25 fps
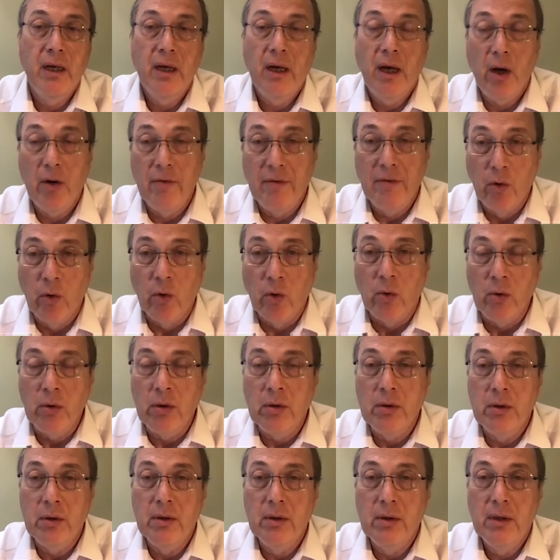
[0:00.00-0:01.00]

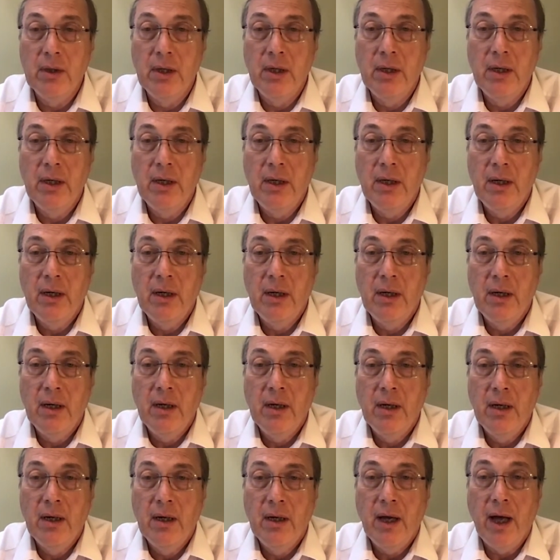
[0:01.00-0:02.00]
Overall,
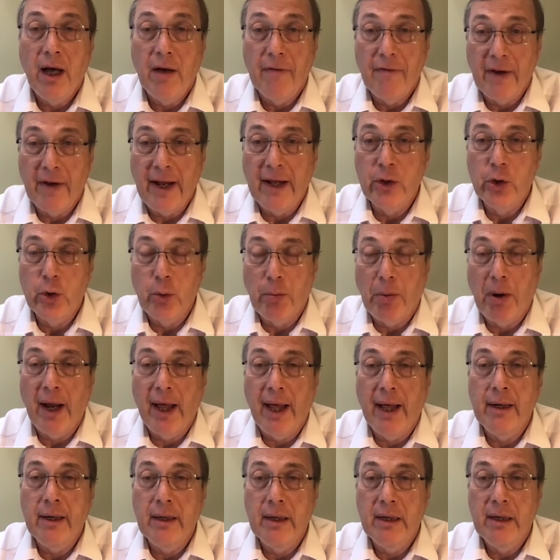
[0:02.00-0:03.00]
our financial
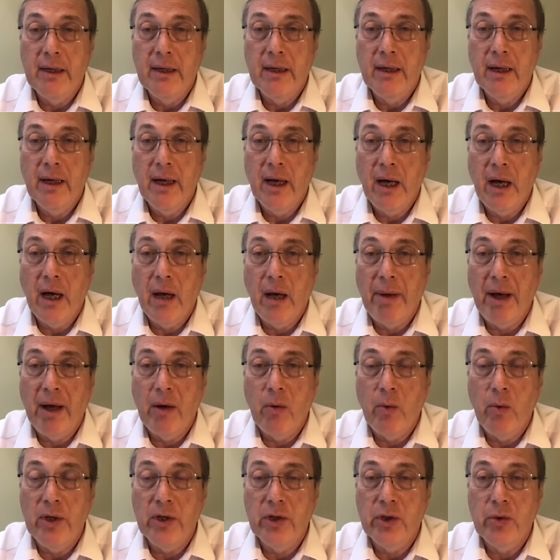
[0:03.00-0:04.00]
plan
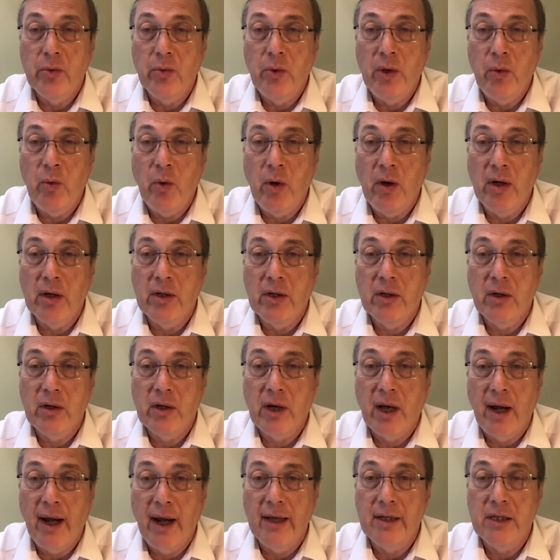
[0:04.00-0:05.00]
about which we worked
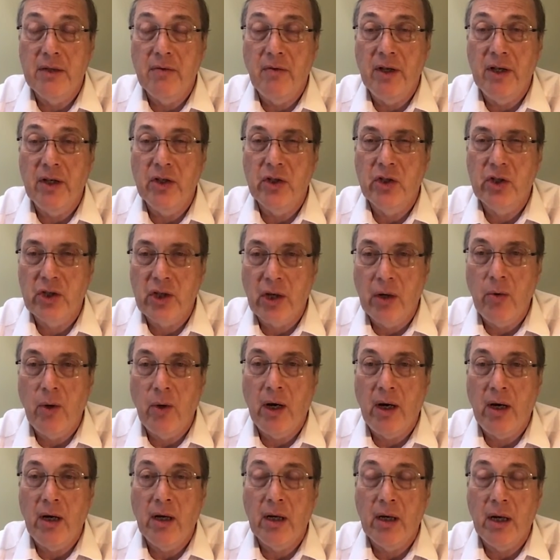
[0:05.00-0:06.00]
collectively so
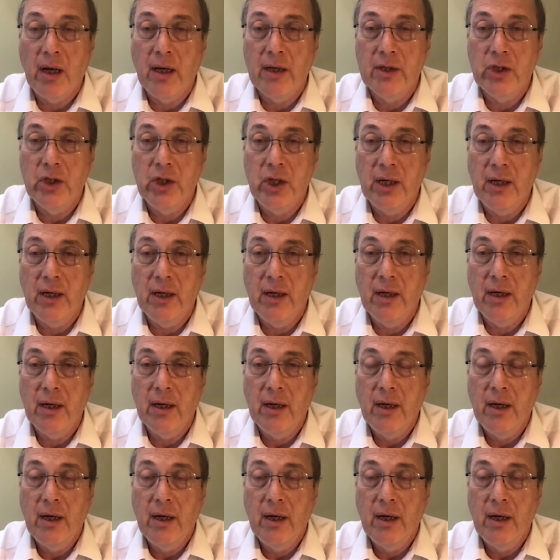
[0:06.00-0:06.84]
hard last year,